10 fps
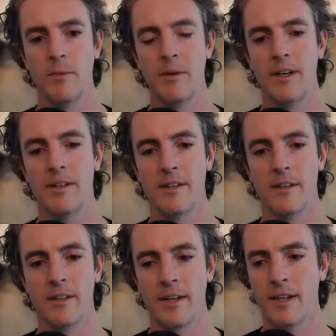maybe not
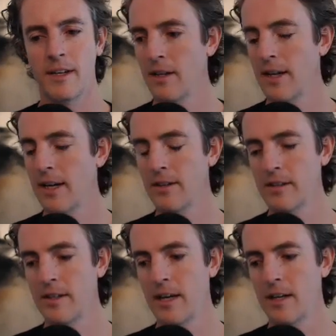like a
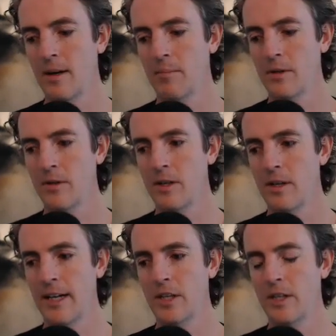classic tech opportunity,
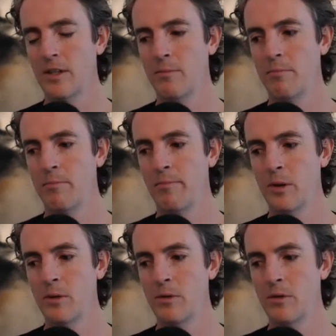actually to
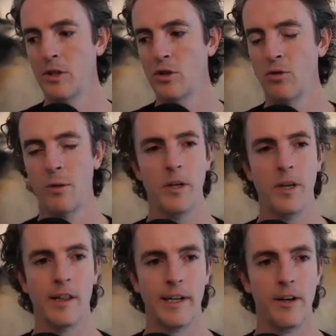build
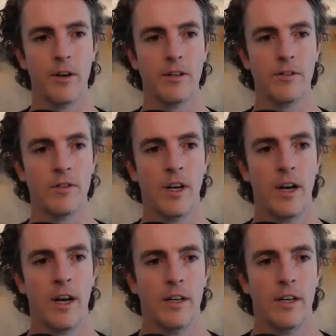distributed leaders.